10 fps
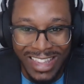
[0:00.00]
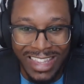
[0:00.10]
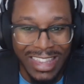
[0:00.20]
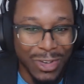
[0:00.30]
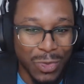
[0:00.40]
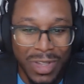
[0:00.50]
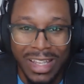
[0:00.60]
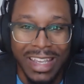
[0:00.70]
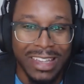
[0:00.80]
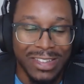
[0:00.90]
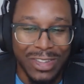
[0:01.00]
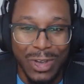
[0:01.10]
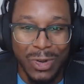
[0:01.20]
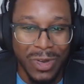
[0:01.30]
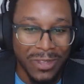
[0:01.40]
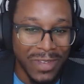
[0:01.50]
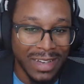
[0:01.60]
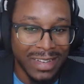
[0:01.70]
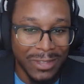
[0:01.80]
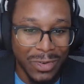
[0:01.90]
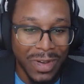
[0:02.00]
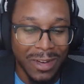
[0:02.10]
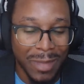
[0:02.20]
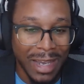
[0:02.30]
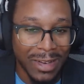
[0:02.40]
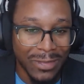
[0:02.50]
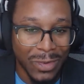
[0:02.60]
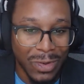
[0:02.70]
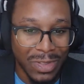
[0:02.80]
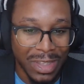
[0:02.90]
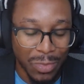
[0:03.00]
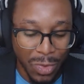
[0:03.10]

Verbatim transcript: then there really is no effective creative back and forth.